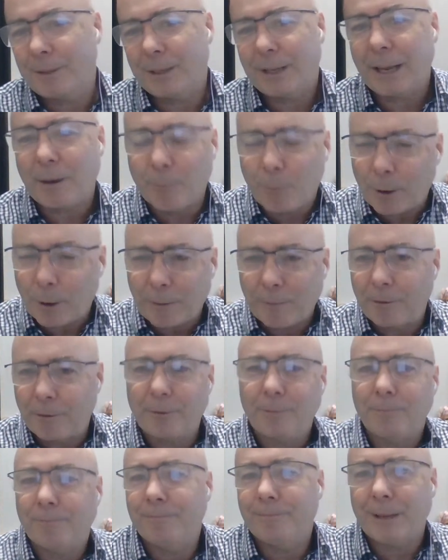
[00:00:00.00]
get in whatever
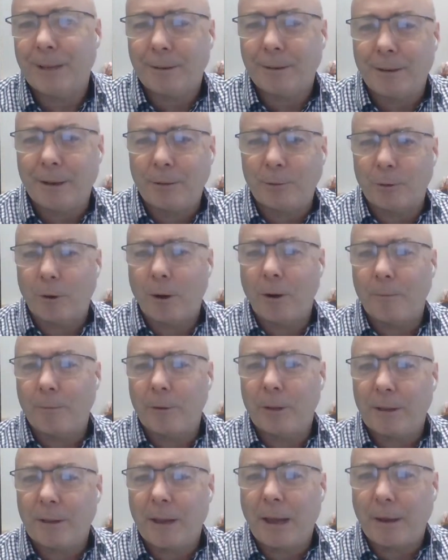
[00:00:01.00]
and drive
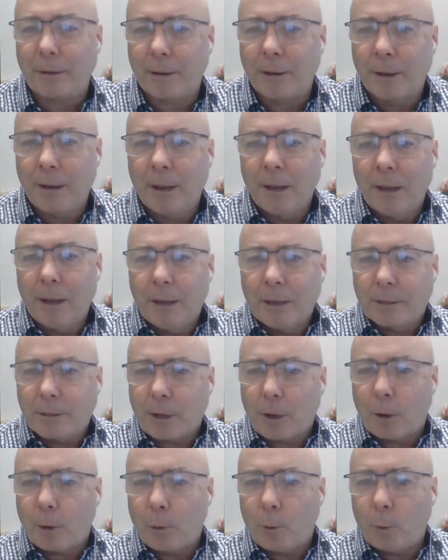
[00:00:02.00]
within that?
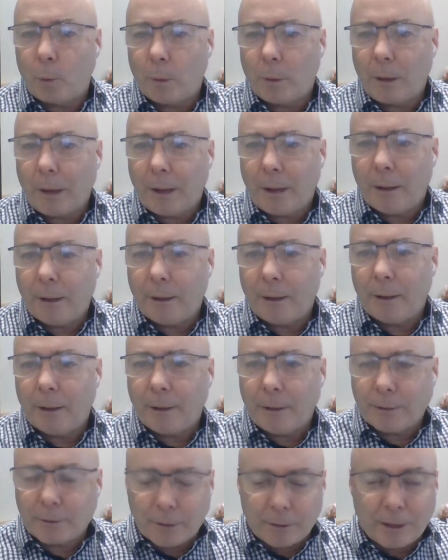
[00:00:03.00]
So
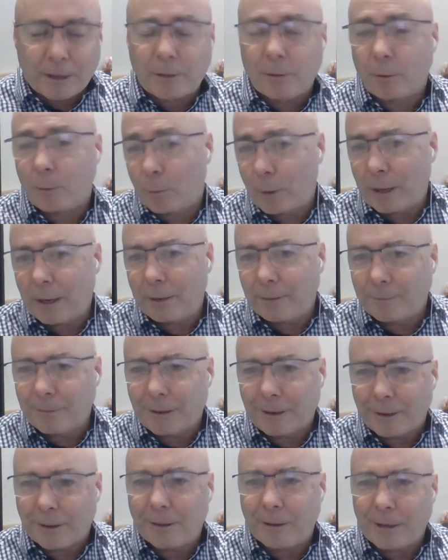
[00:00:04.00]
that's sort of where
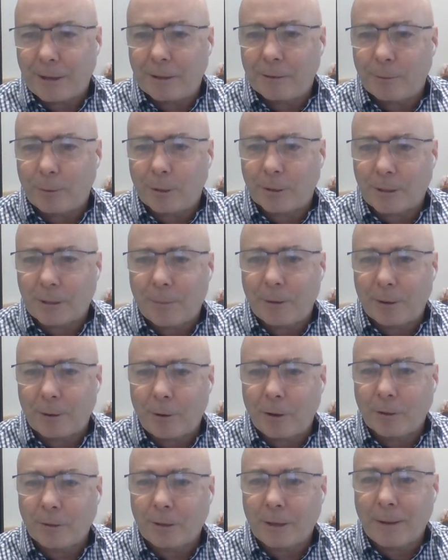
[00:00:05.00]
I think you look at some of the
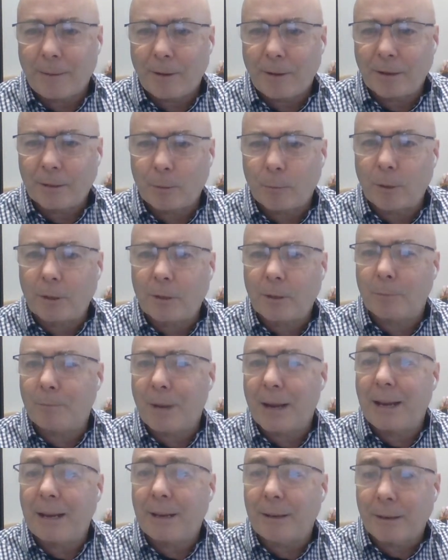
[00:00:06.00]
cost savings. So what does it
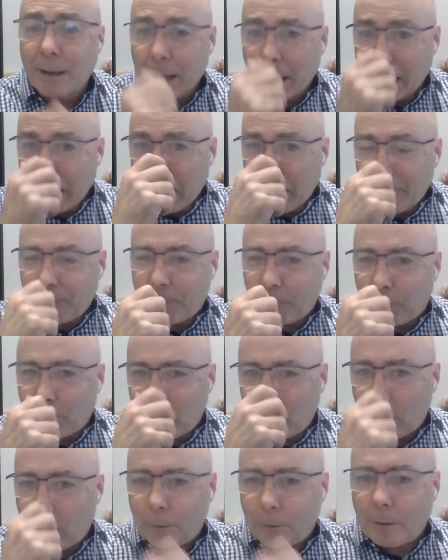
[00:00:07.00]
mean
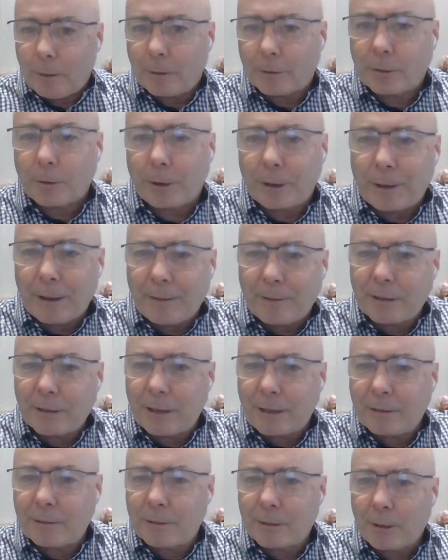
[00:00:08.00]
for? Oh, sorry. And
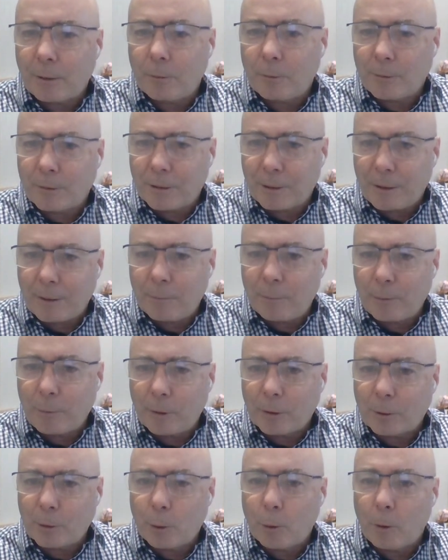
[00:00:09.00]
then so then if we
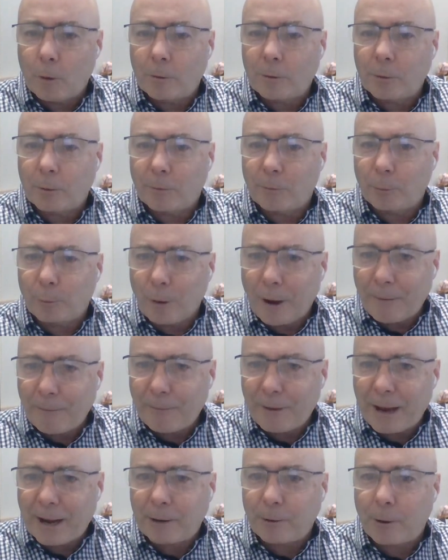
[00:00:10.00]
want to talk sort of
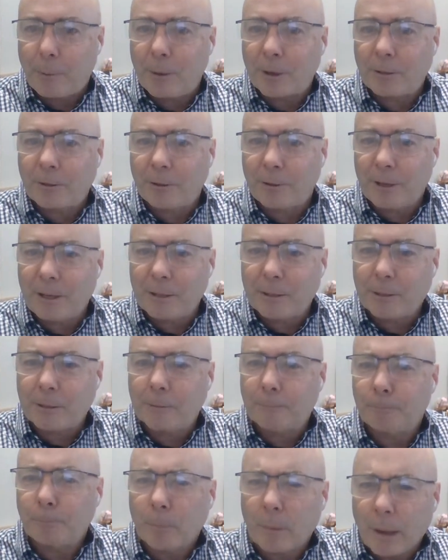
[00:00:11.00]
rough economics on
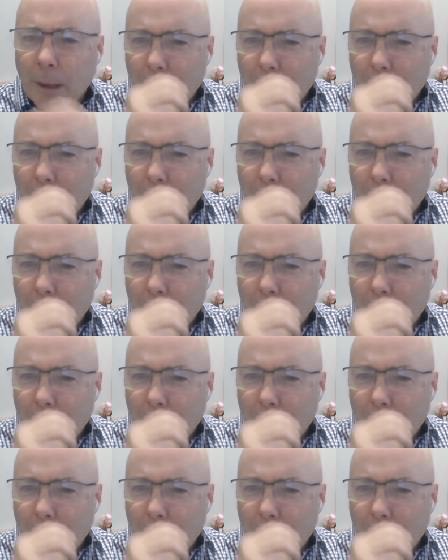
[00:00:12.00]
this,